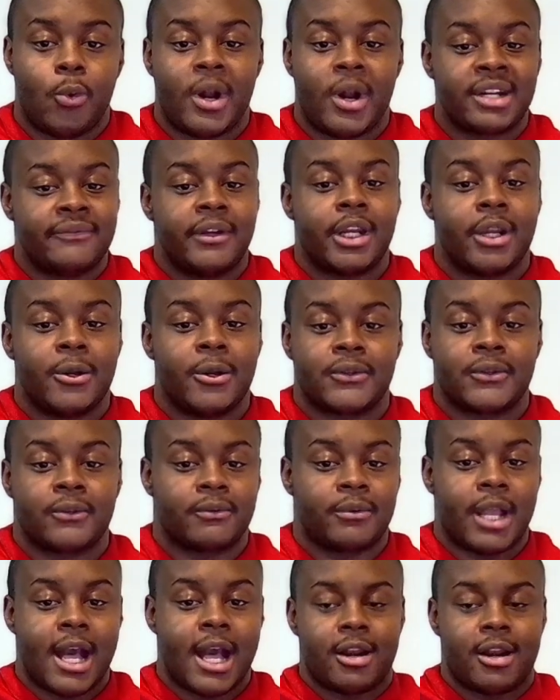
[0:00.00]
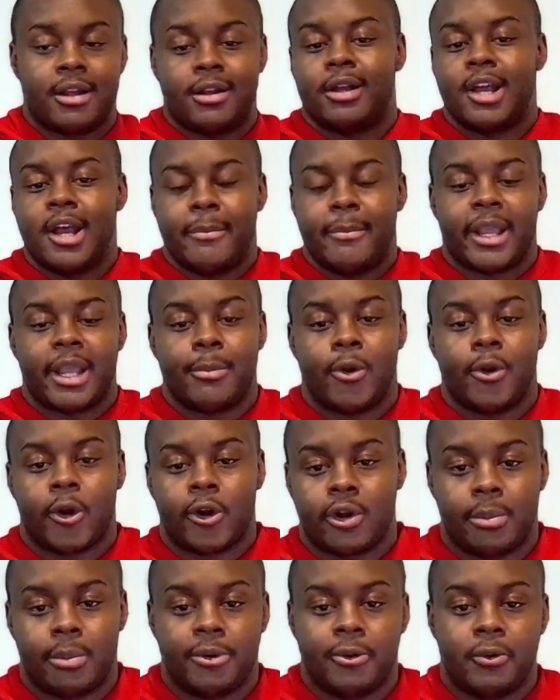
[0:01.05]
Go watch videos on how to make it
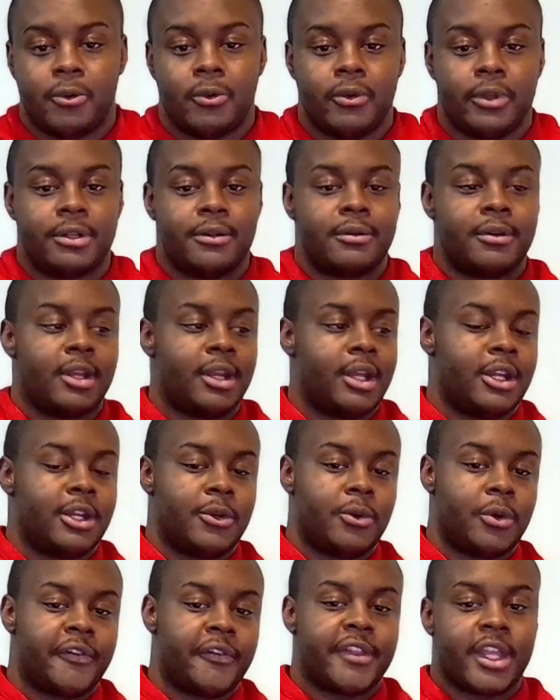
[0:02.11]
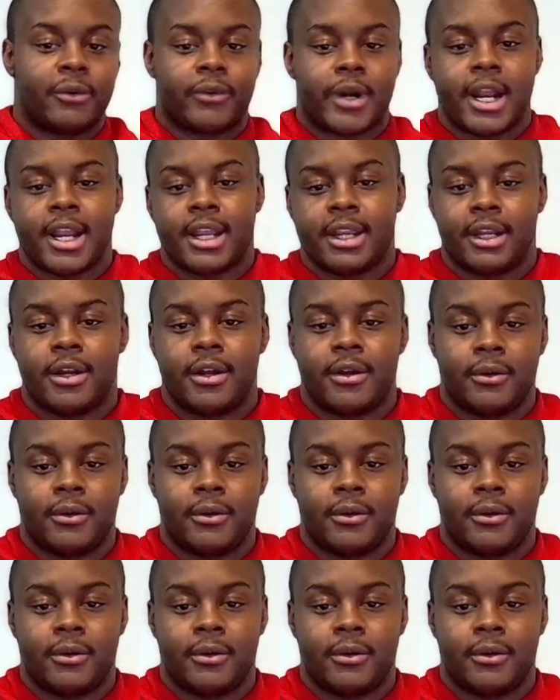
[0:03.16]
marketable and do everything right.